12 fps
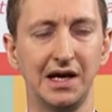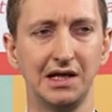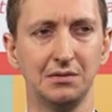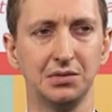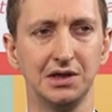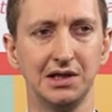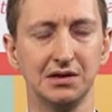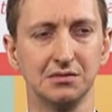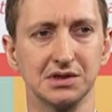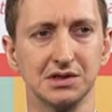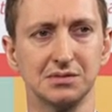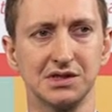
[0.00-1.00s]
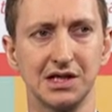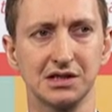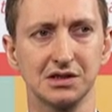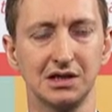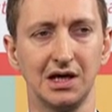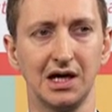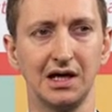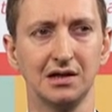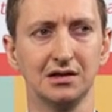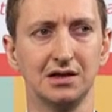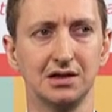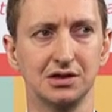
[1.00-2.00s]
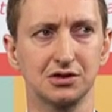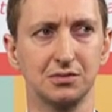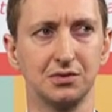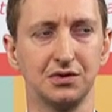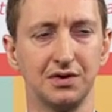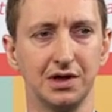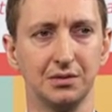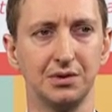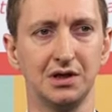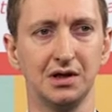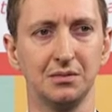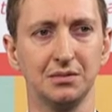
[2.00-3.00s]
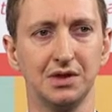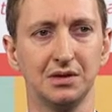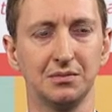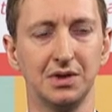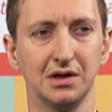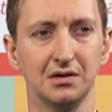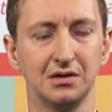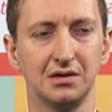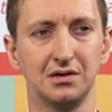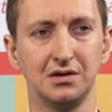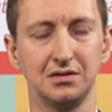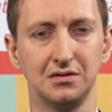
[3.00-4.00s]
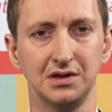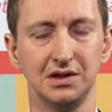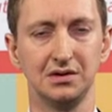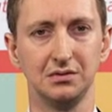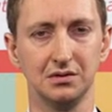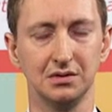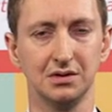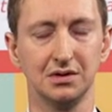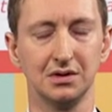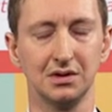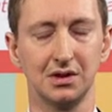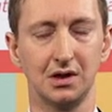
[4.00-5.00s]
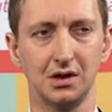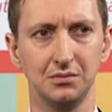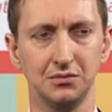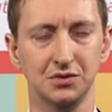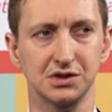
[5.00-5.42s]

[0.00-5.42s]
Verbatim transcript: any bleeding was substantially higher in the triple therapy arm compared to the dual arm,